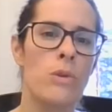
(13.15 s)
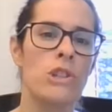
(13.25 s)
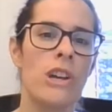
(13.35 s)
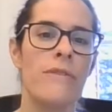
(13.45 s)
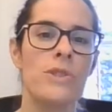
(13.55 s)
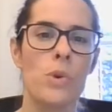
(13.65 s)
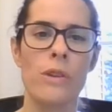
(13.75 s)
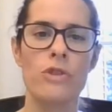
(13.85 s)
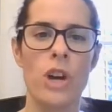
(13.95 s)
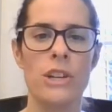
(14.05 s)
which I've
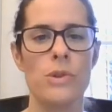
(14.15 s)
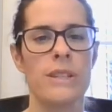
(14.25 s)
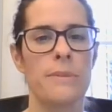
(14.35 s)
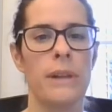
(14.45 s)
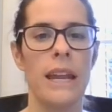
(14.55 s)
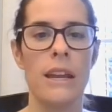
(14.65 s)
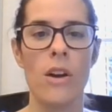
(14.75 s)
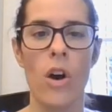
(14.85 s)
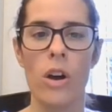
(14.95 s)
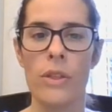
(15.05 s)
sort of tried to explain
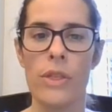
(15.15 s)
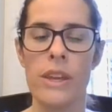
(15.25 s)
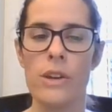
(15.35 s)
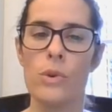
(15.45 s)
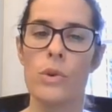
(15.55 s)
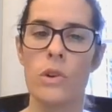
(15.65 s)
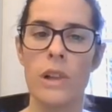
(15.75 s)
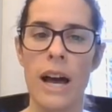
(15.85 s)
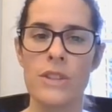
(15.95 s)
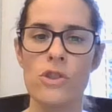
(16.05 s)
on the Google
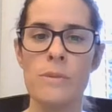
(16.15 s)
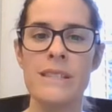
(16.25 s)
Classroom,